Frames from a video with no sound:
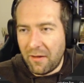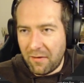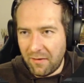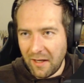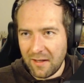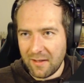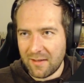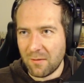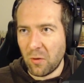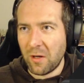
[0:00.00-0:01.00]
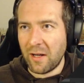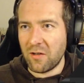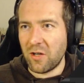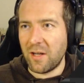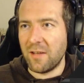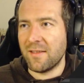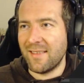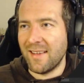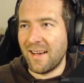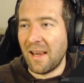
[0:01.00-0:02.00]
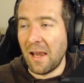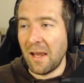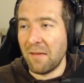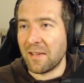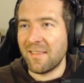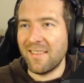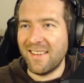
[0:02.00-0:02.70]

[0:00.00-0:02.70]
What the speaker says: think it's a one-line change. I love it.